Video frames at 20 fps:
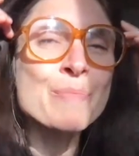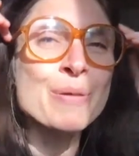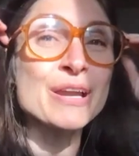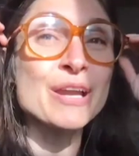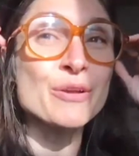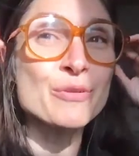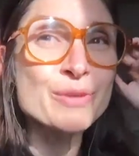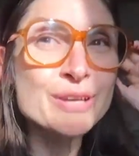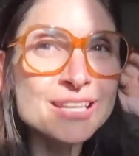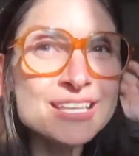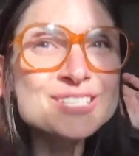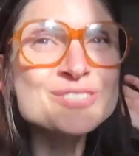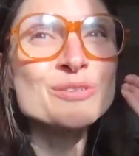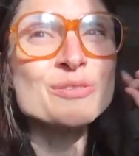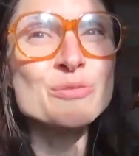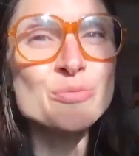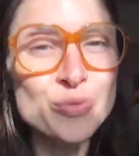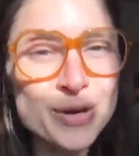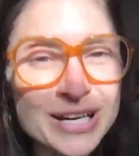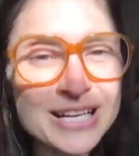But I really
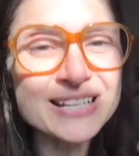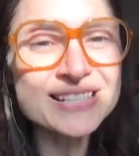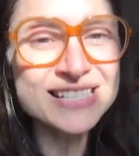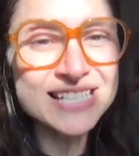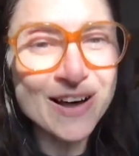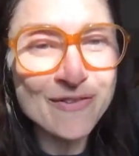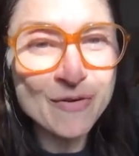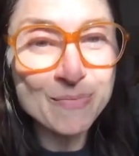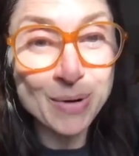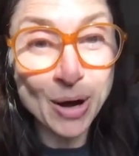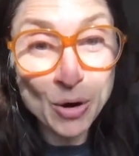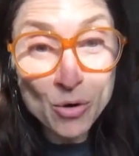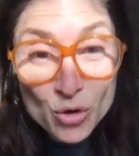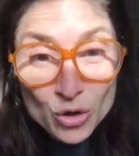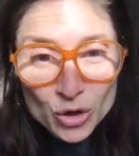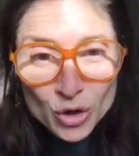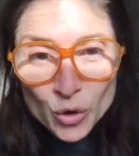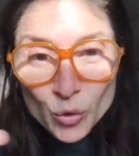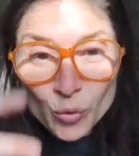started reading stuff about